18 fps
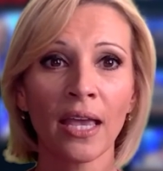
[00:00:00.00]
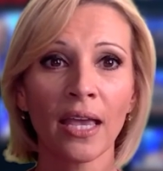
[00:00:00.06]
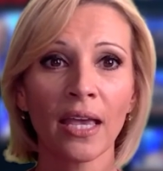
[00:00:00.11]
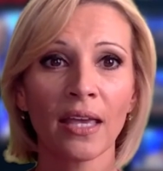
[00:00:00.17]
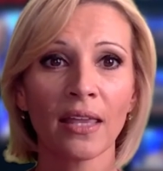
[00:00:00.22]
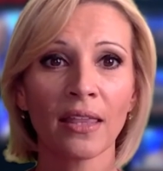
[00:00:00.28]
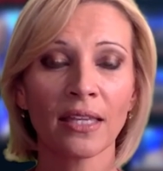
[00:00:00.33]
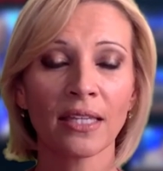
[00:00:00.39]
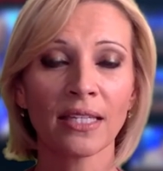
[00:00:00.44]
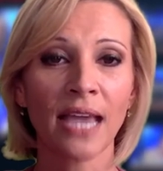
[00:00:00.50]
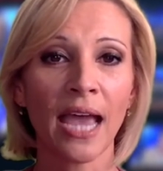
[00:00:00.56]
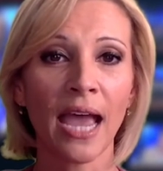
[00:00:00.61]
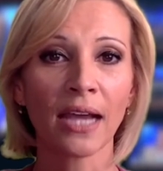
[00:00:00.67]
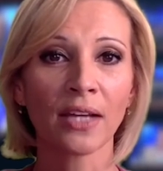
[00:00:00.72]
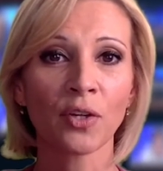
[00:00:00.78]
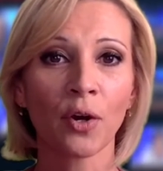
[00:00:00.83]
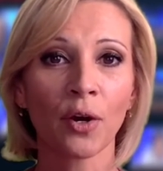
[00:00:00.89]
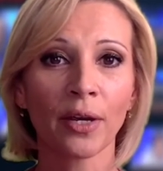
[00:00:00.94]
The
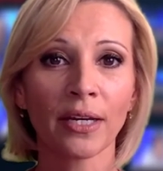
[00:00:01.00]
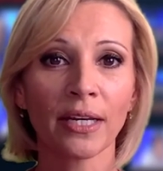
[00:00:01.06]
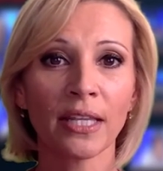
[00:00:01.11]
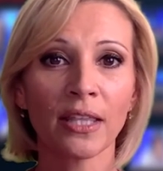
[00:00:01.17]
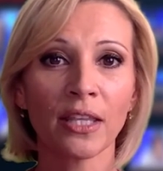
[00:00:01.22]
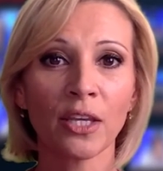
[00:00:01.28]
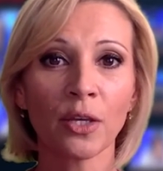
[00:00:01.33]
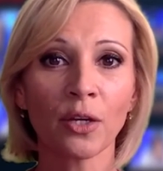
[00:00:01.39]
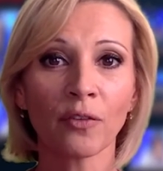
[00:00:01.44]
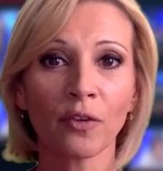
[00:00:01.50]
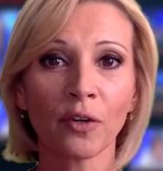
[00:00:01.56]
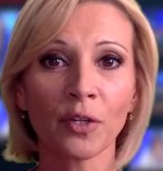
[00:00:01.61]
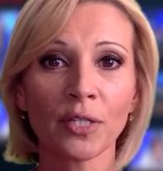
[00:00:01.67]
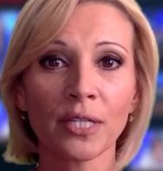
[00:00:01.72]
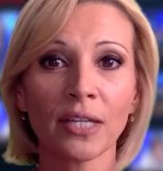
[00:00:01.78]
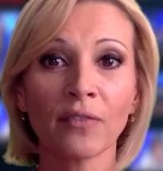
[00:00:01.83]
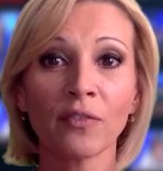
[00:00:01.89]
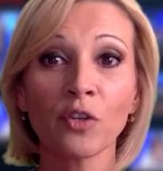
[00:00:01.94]
attack targeted the
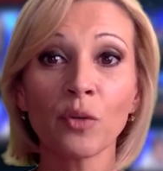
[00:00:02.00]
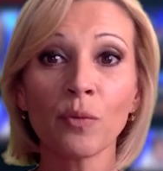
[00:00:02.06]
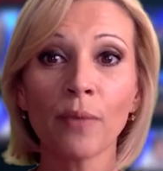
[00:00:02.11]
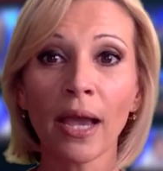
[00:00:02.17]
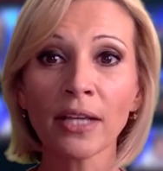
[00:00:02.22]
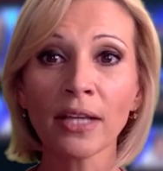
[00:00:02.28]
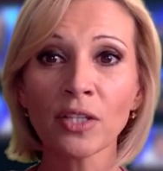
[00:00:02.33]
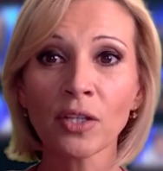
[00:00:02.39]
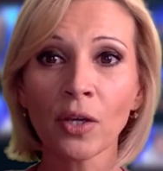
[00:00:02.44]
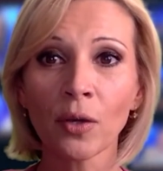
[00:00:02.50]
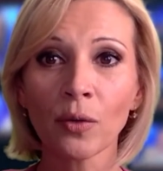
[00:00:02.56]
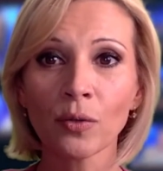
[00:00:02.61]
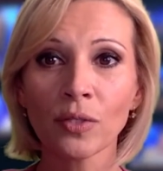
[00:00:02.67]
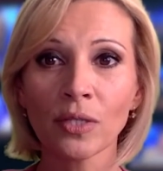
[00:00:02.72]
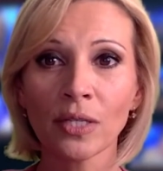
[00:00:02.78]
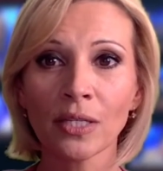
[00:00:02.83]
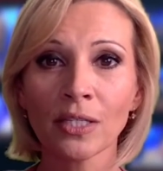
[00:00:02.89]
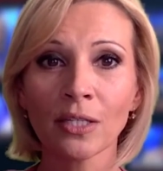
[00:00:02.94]
University of New
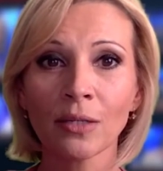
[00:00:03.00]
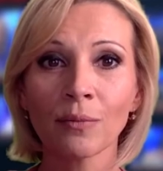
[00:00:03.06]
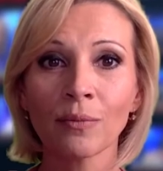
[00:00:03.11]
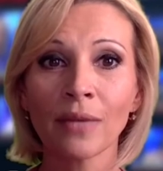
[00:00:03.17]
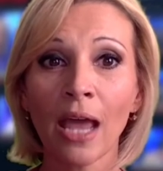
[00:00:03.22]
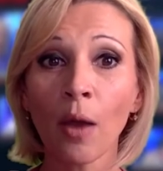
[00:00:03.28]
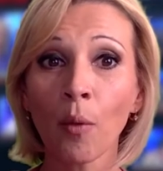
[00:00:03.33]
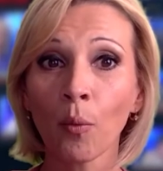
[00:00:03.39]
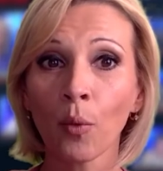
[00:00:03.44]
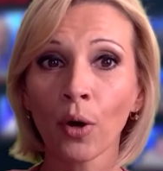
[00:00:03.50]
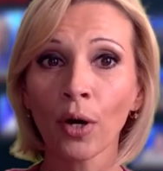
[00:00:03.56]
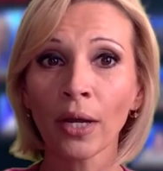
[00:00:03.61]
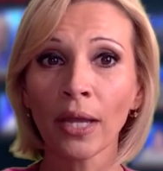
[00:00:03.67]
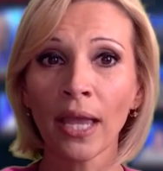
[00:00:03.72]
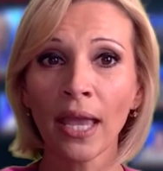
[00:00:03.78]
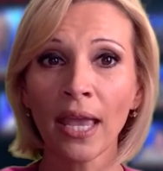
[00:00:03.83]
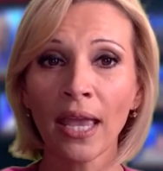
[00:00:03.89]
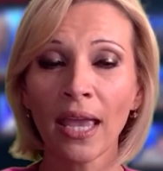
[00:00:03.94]
Mexico's system network